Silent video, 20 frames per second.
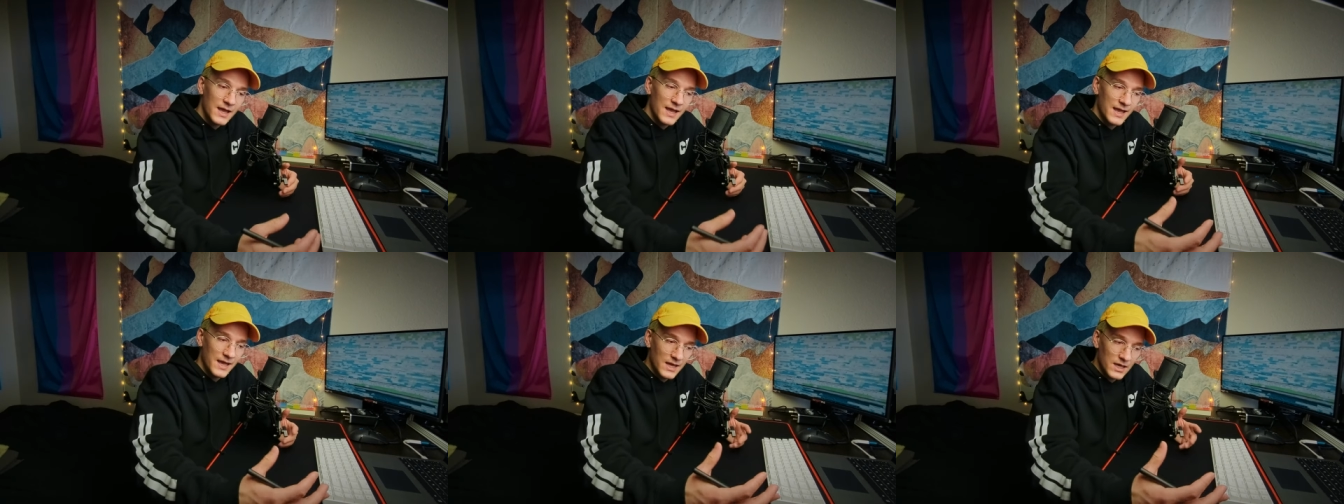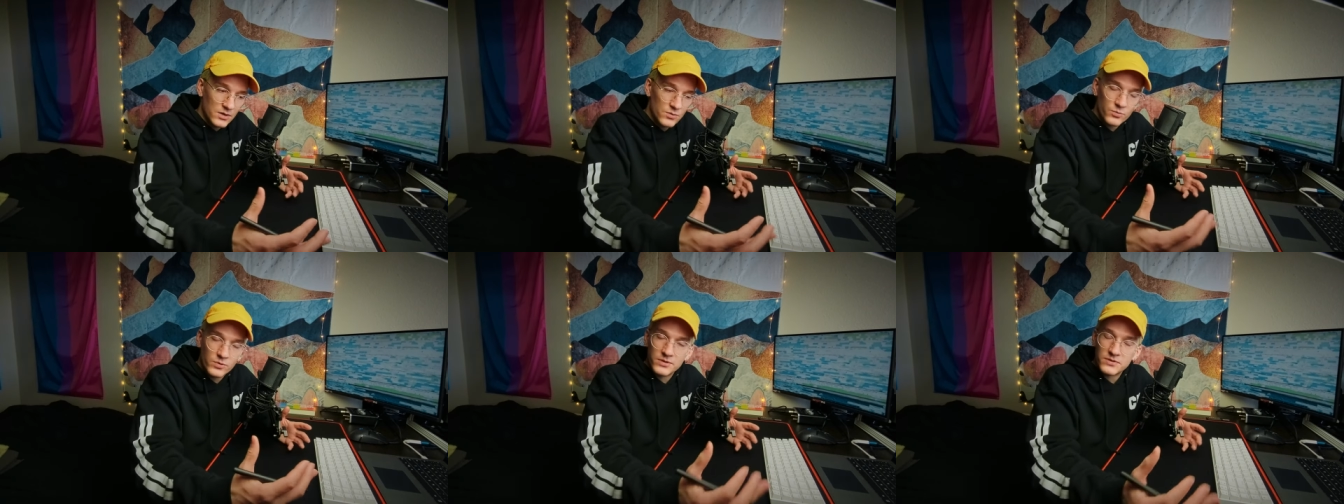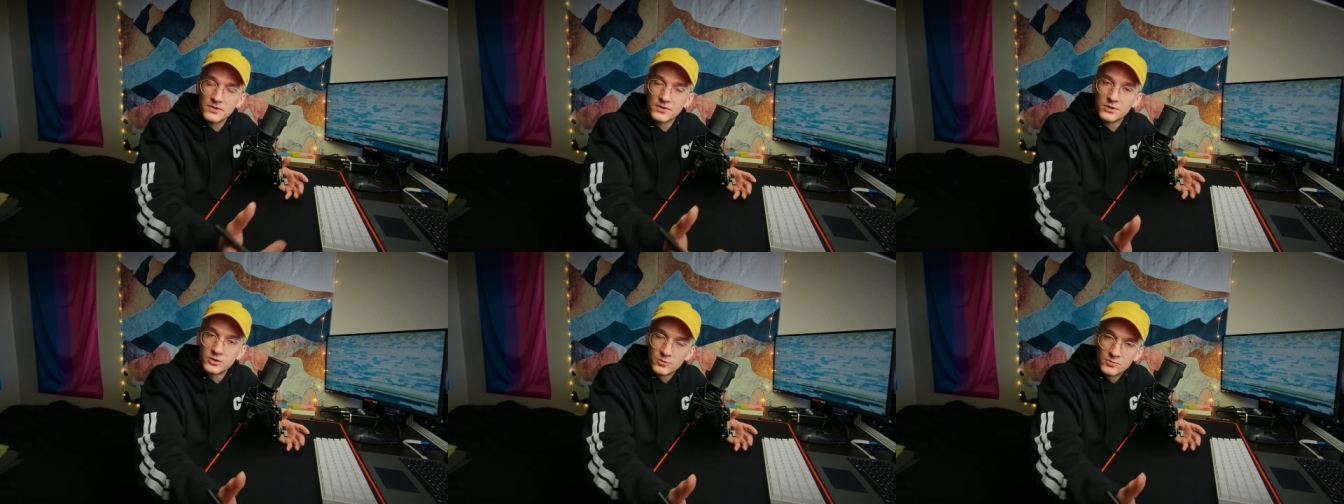and
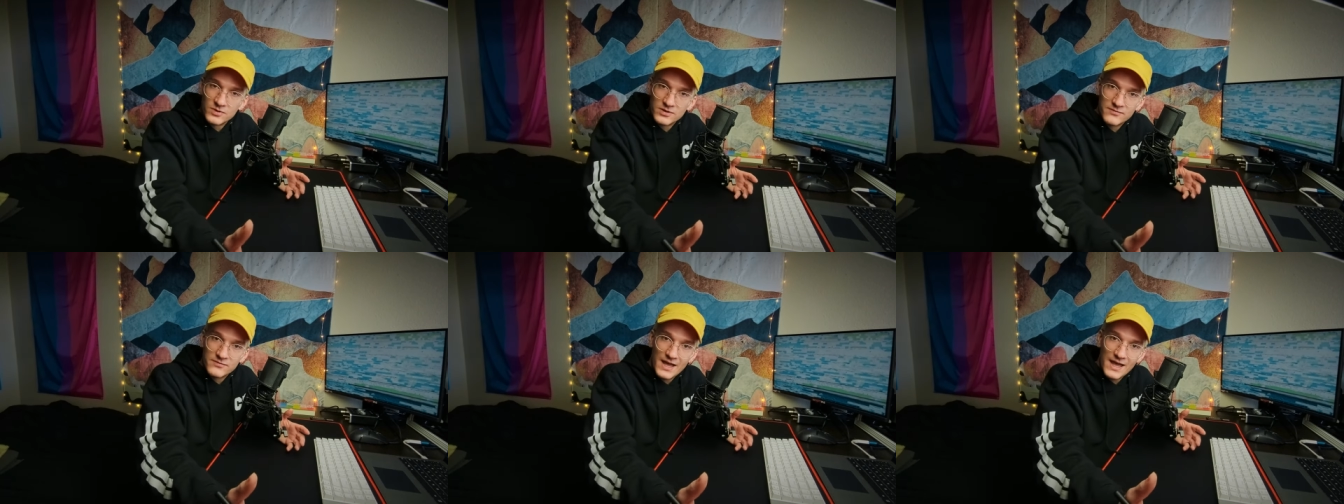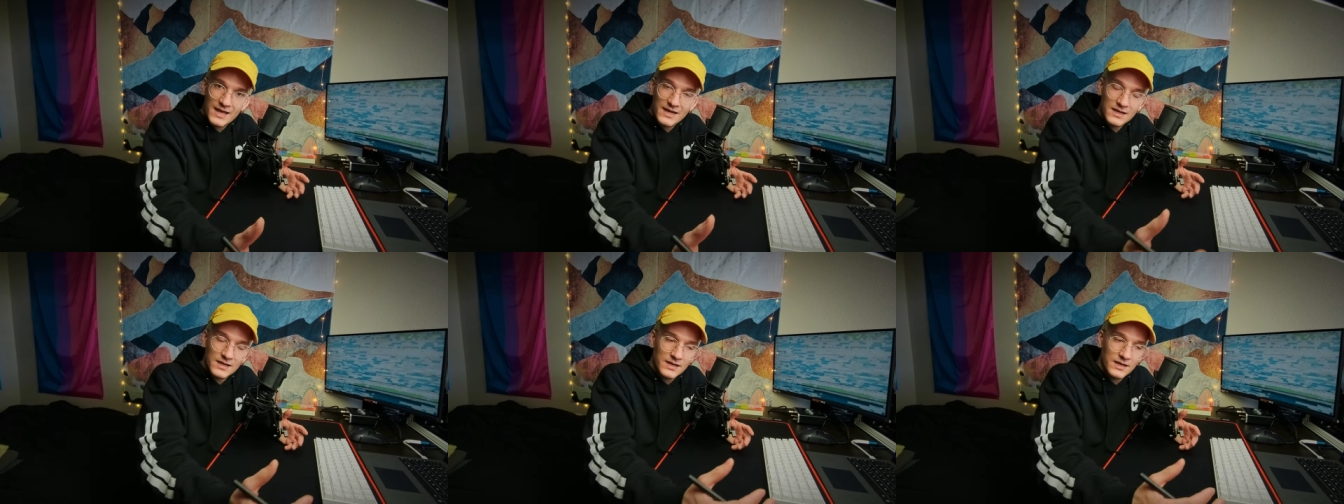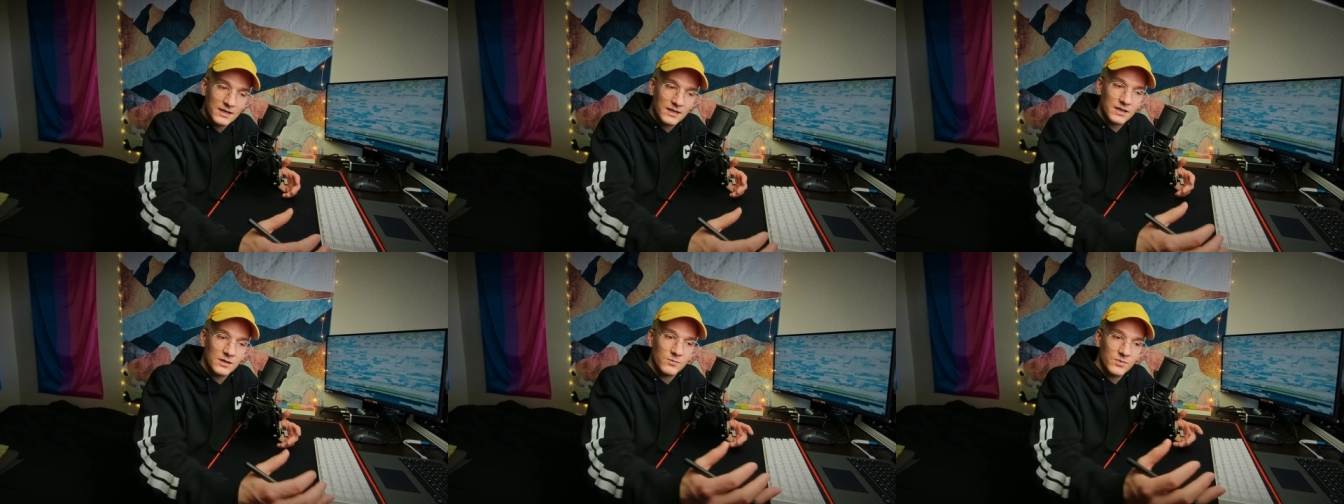with a little bit of
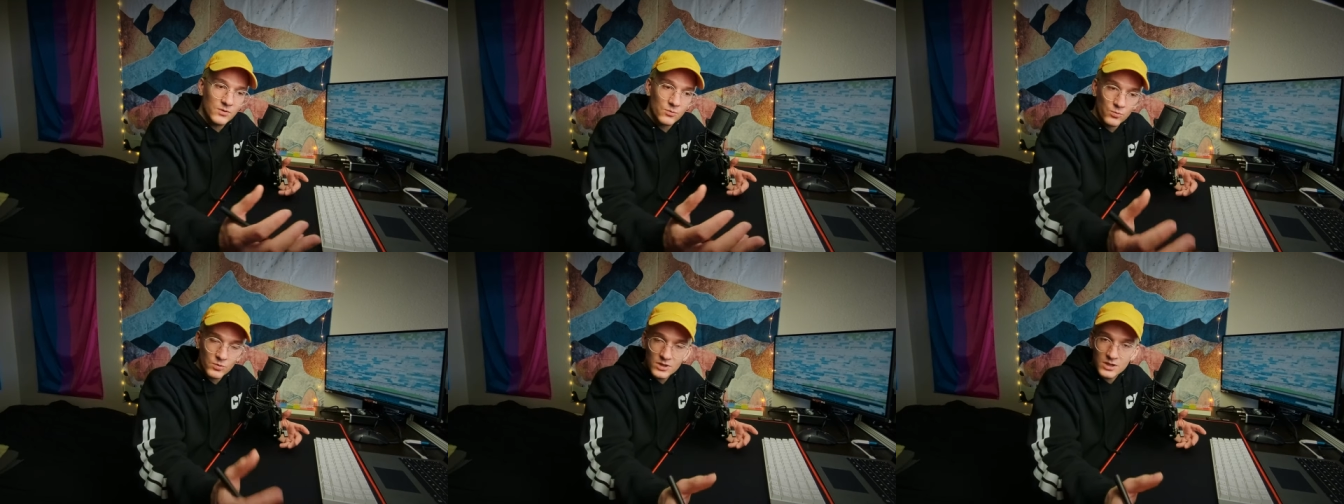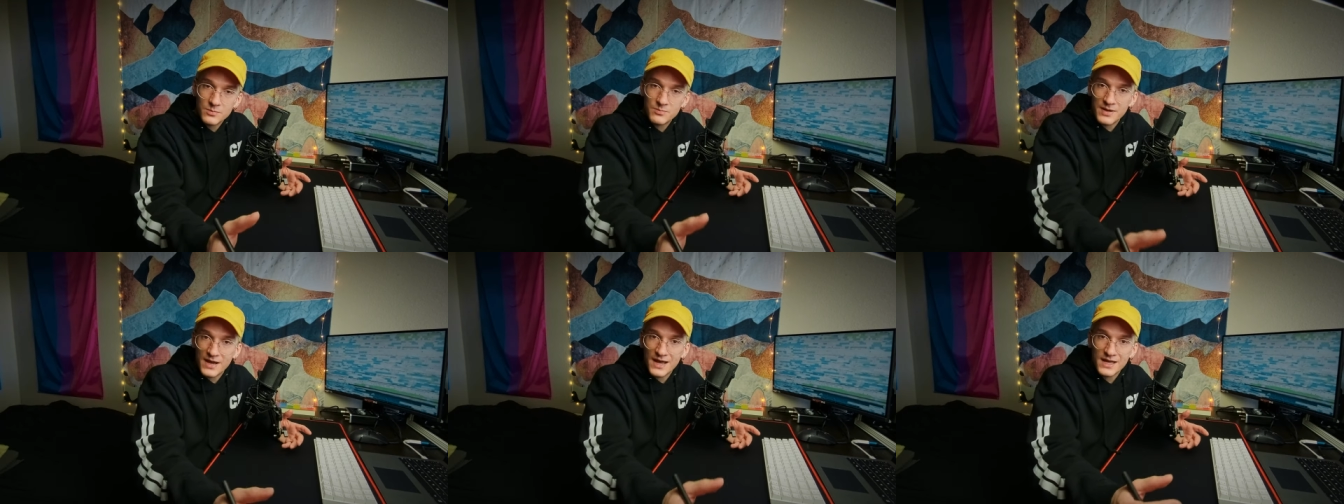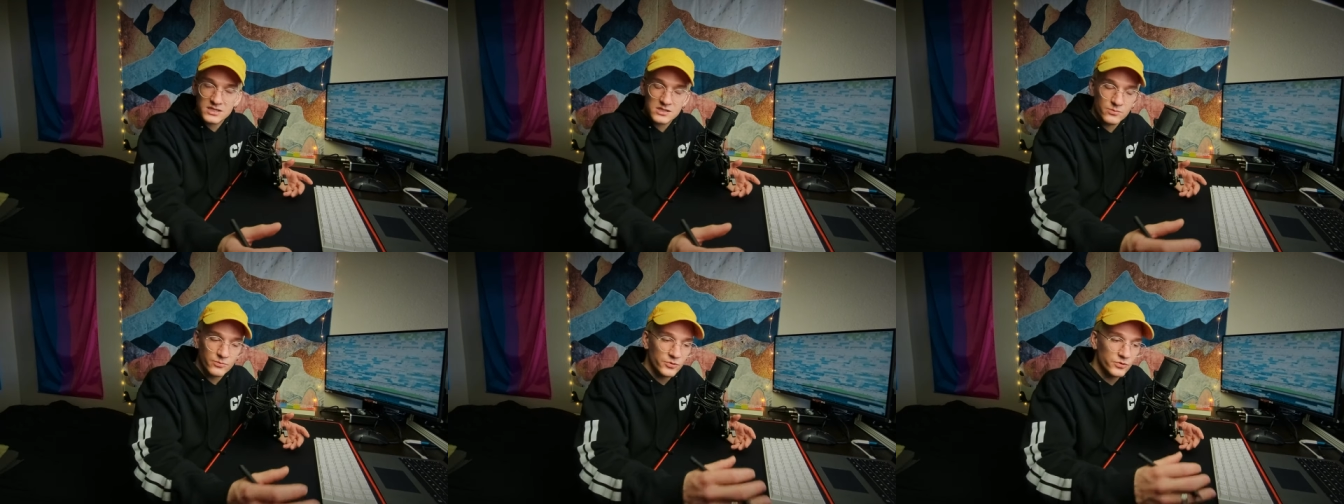editing can be really
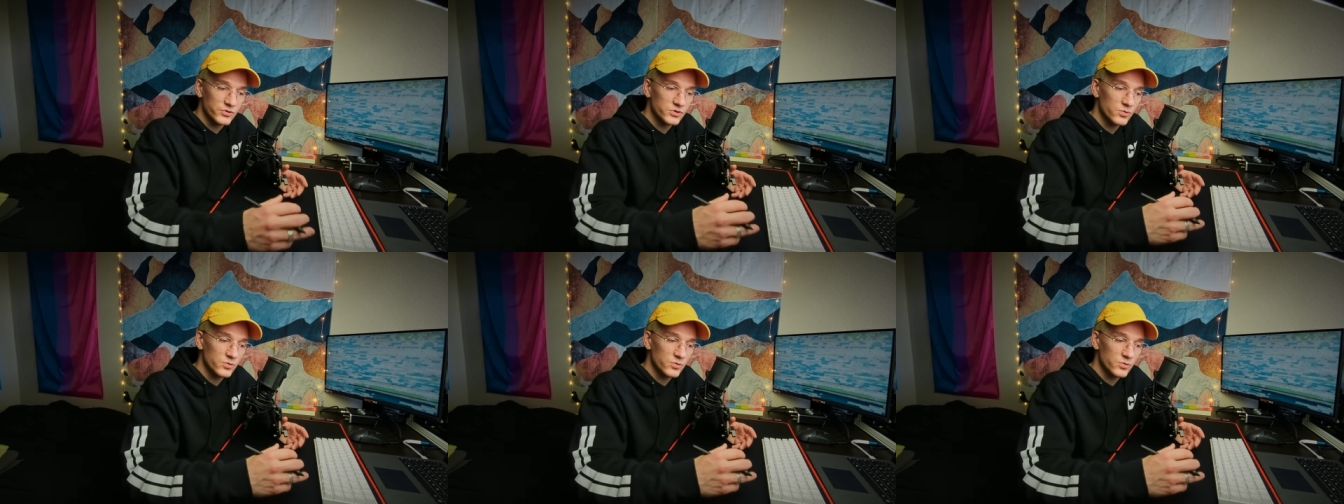passable